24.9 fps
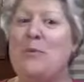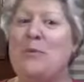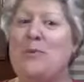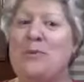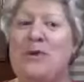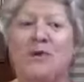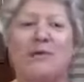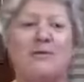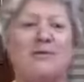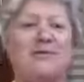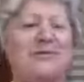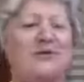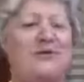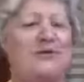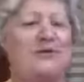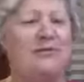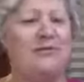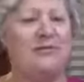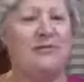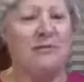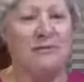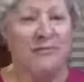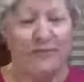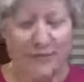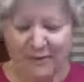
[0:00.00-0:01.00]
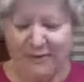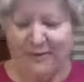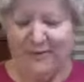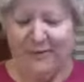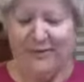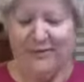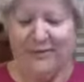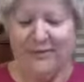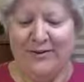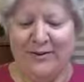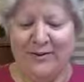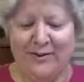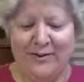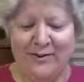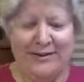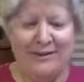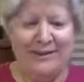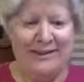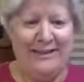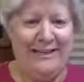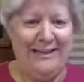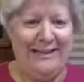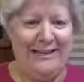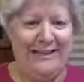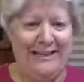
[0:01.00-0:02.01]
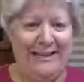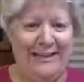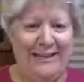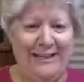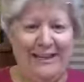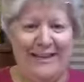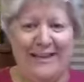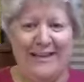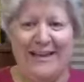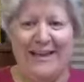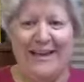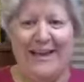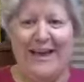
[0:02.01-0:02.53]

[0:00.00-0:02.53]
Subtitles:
but it was a very, very good day today.